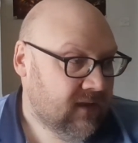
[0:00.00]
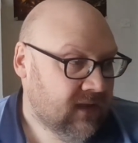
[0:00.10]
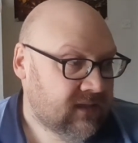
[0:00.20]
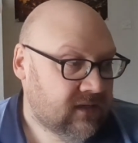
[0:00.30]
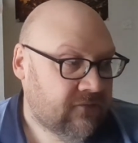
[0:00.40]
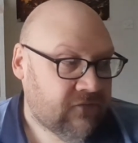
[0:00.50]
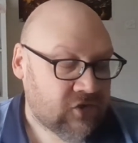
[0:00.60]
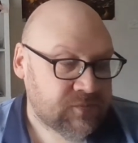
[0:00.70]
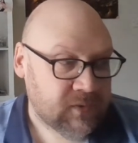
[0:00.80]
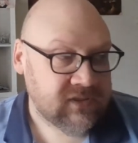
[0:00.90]
And then a
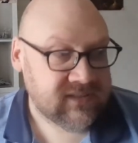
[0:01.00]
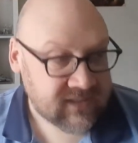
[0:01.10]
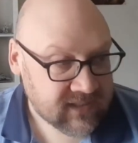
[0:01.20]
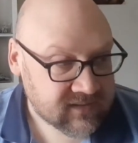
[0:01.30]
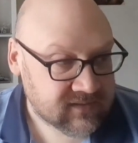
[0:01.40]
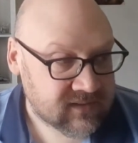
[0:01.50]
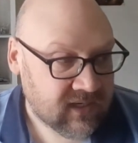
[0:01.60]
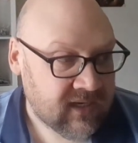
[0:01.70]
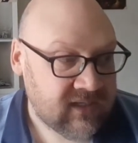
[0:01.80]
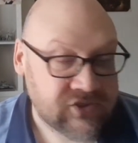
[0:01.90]
Force.6,
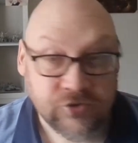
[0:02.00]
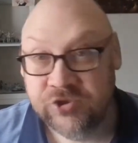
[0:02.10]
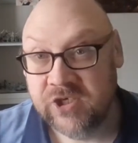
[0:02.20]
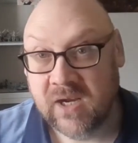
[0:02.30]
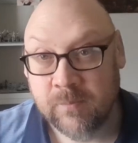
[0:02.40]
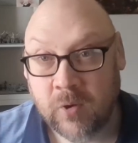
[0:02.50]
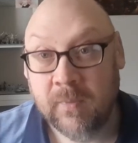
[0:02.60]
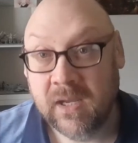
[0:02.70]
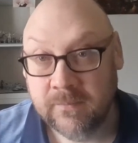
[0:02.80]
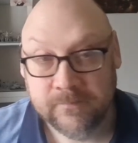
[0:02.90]
a Sun Shark
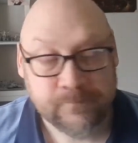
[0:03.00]
bomber.